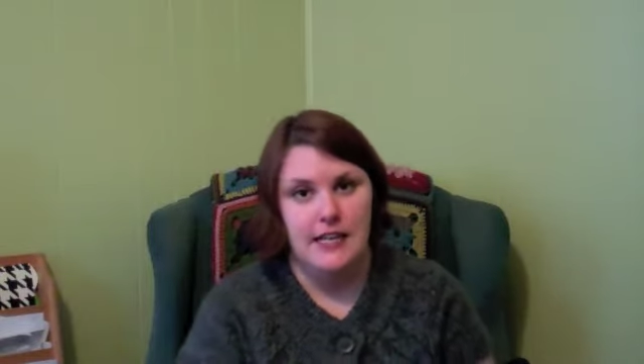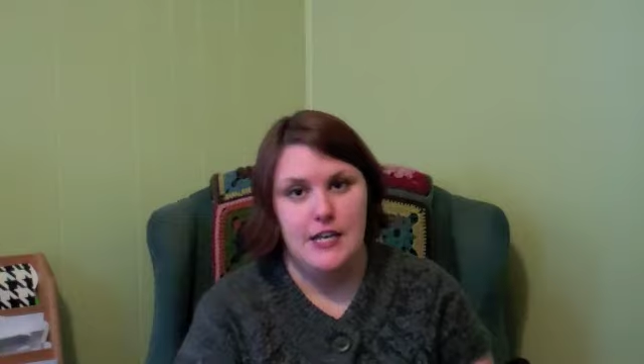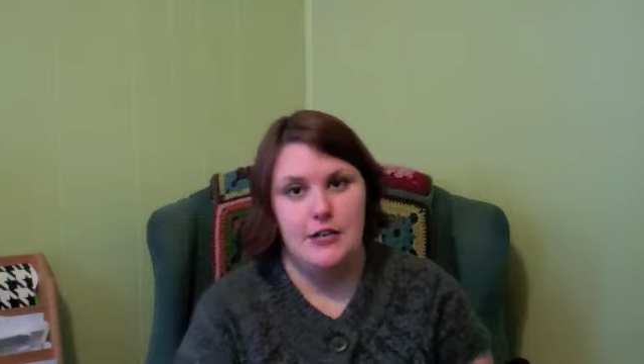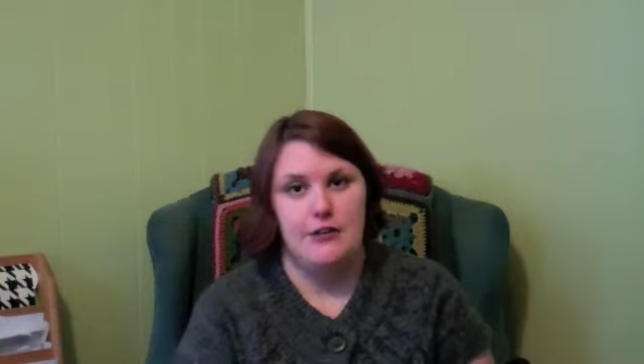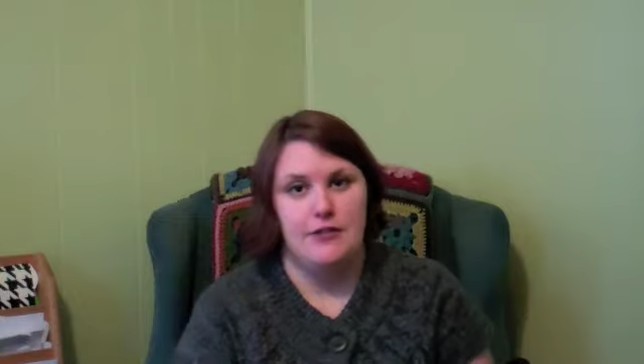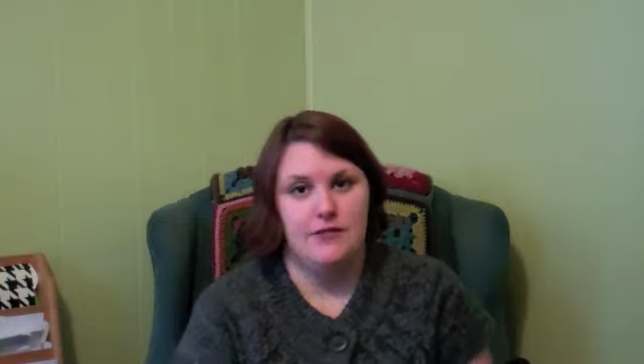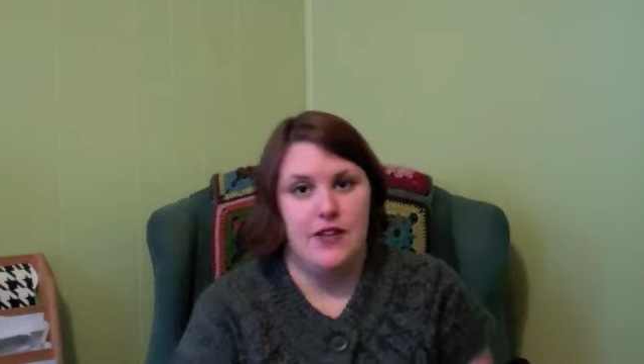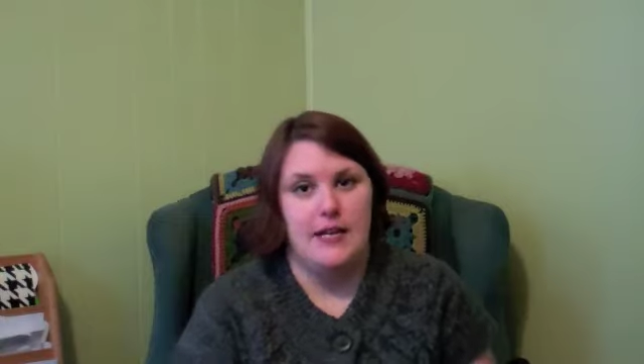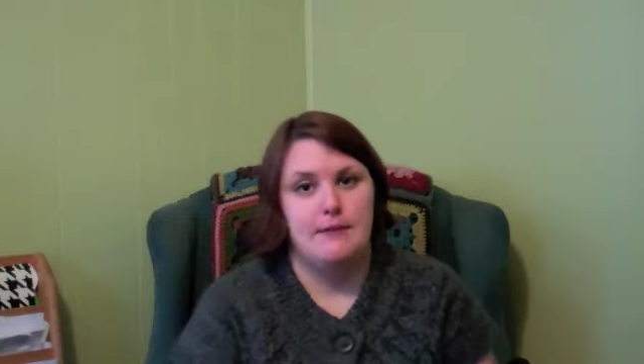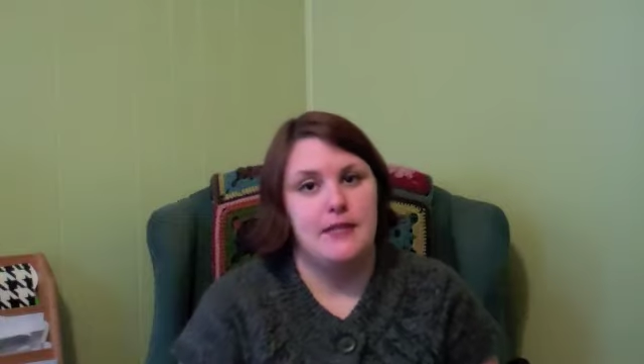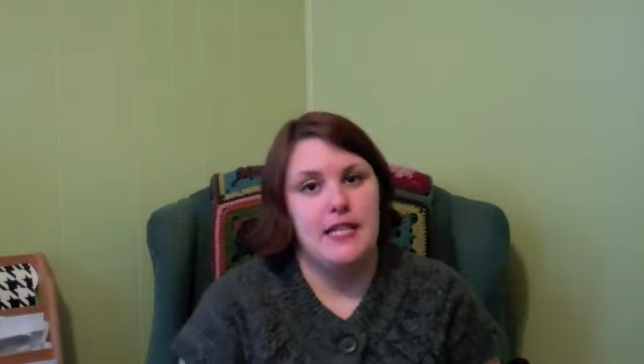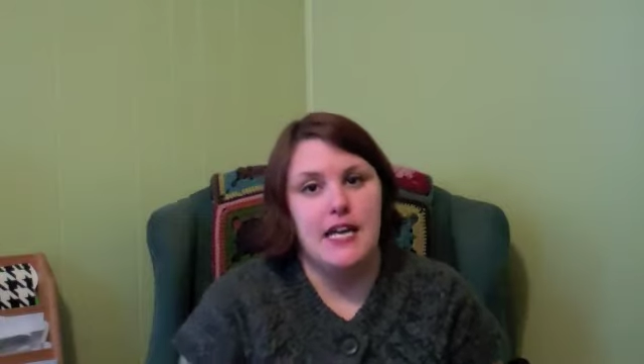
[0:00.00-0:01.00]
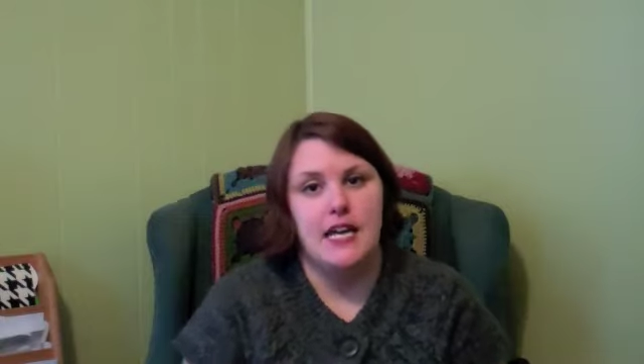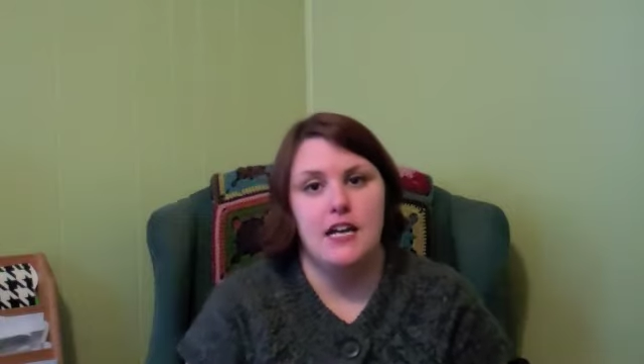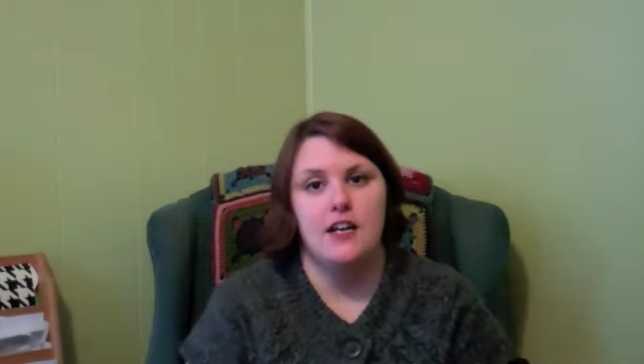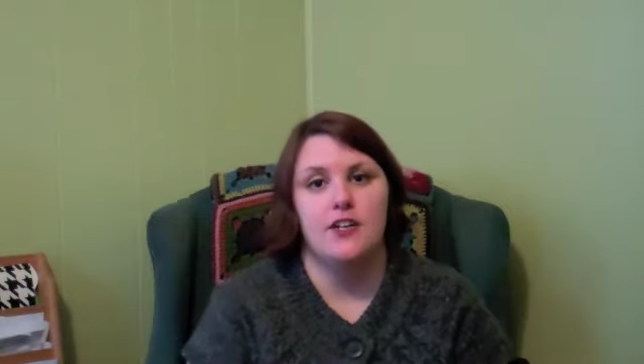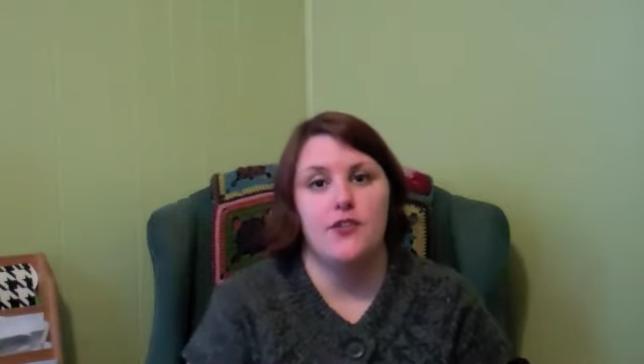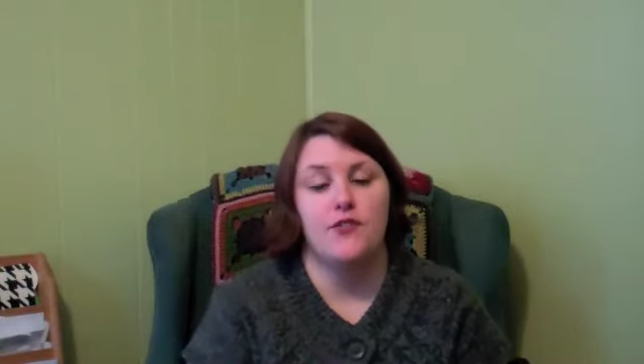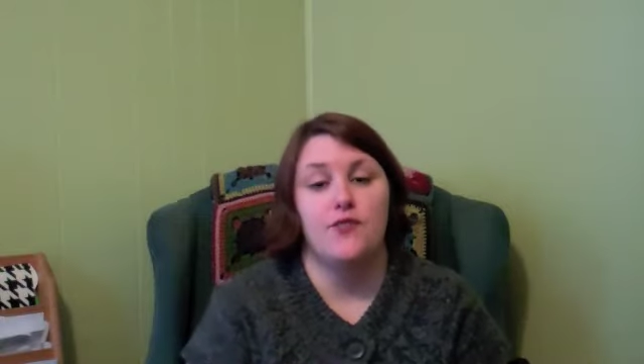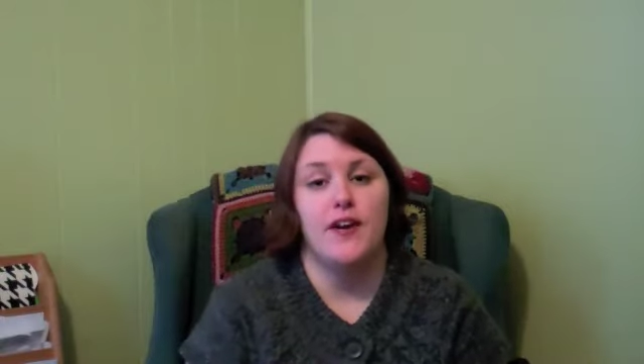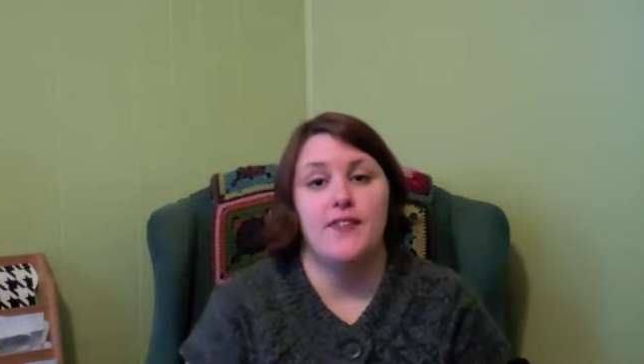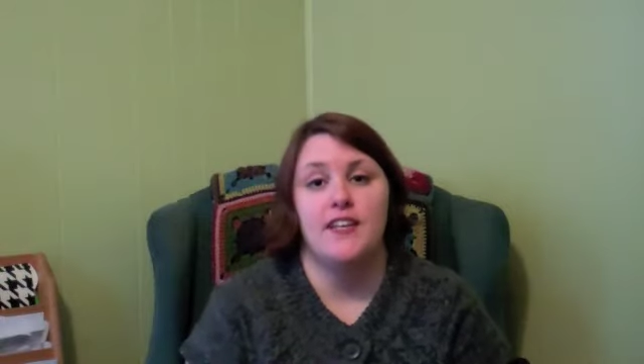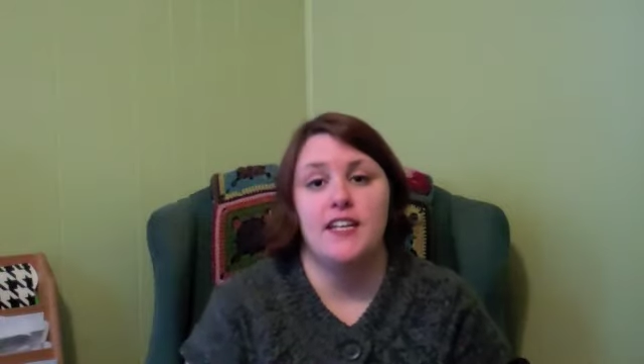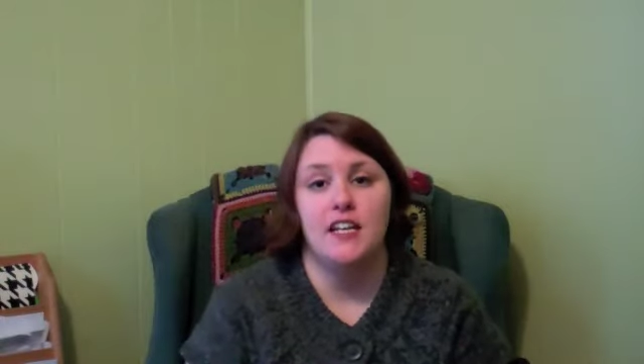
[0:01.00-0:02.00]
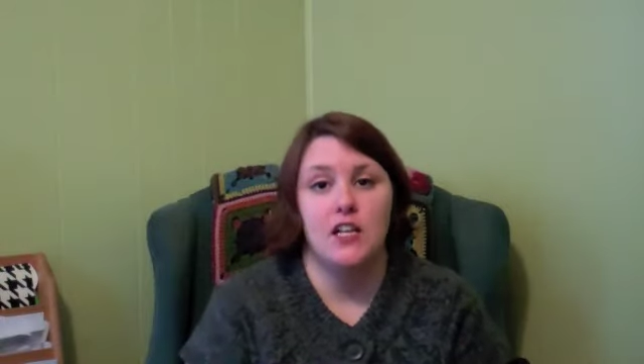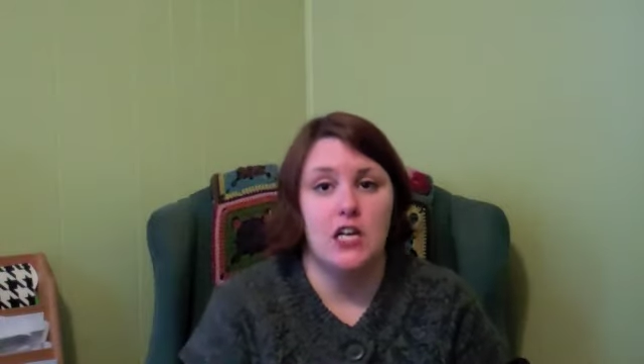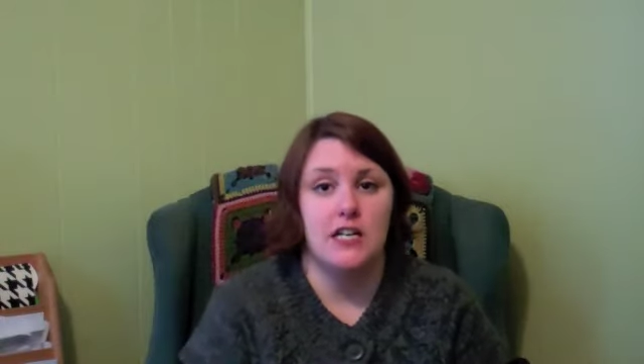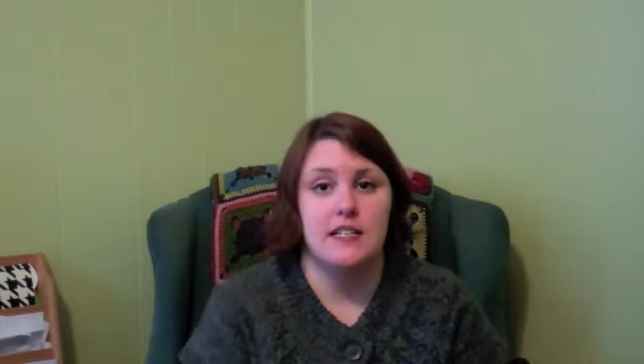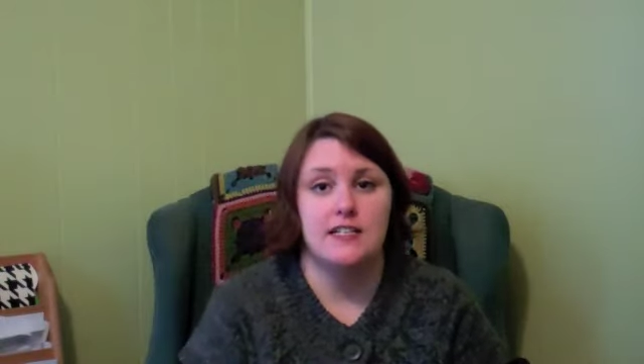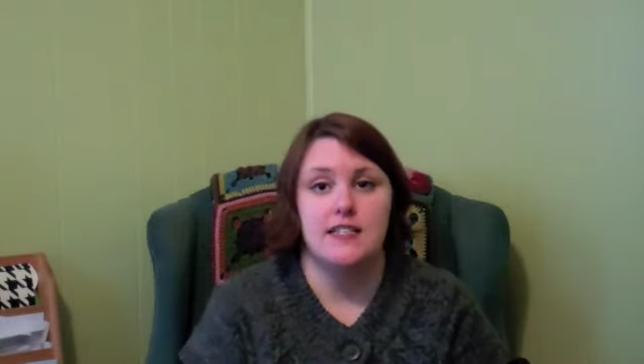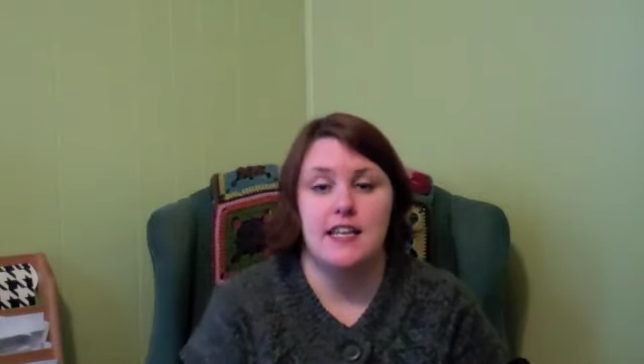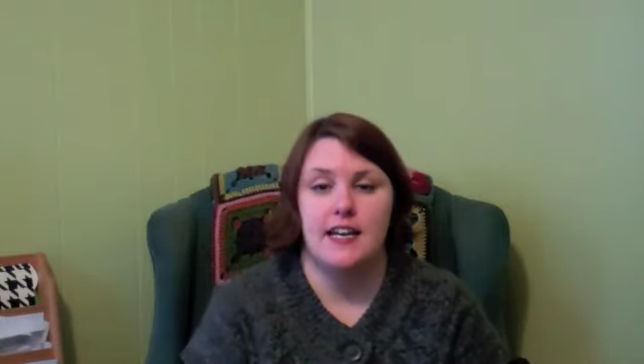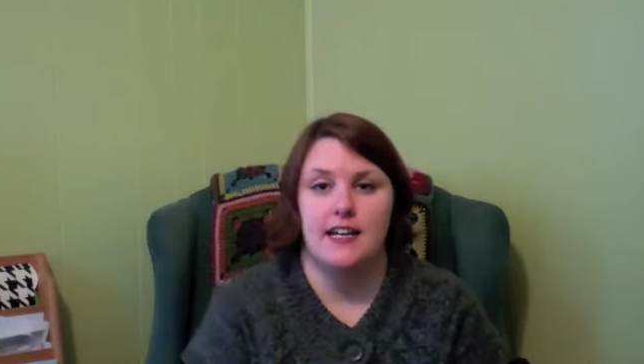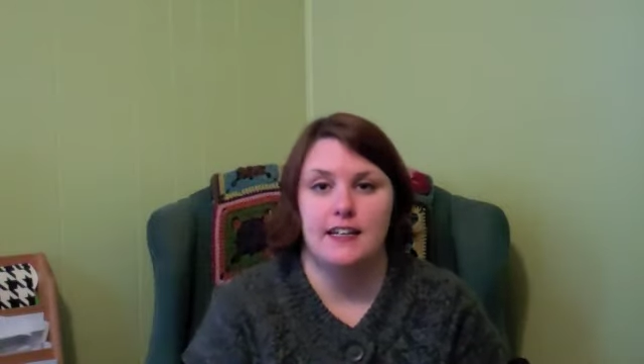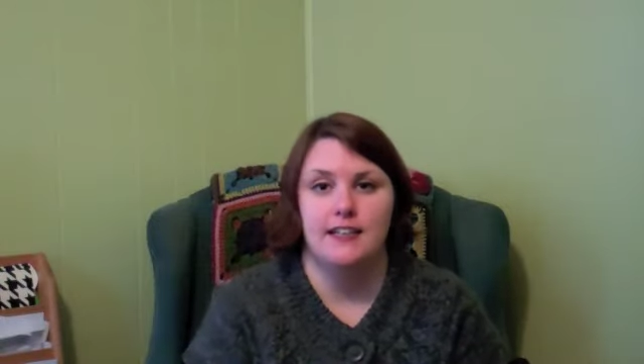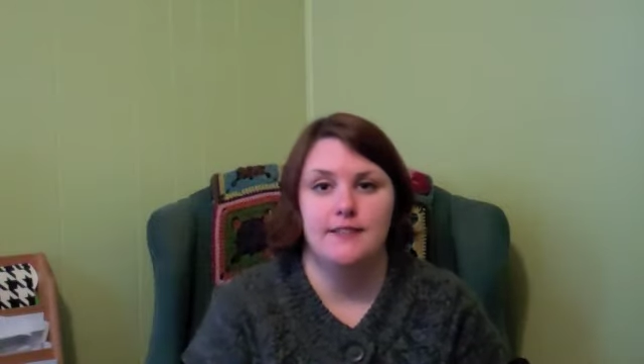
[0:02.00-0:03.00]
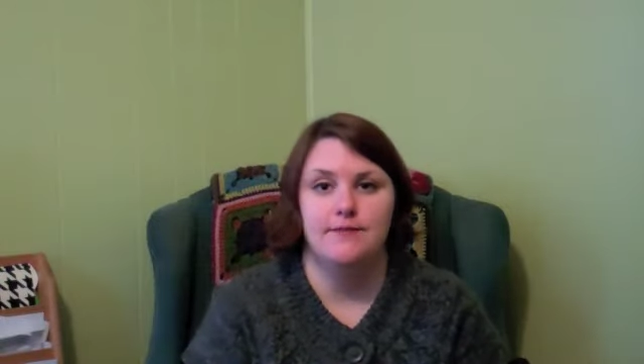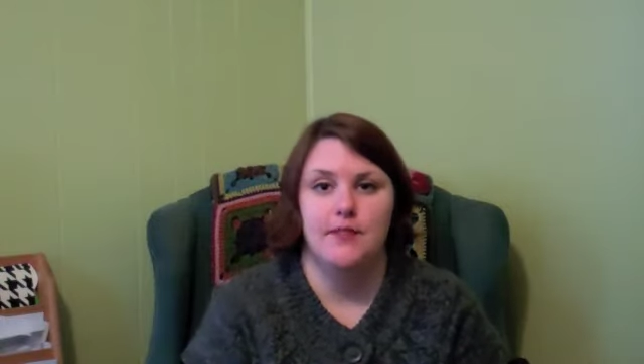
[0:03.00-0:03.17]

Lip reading: You can find me there. You can find the knit-alongs there.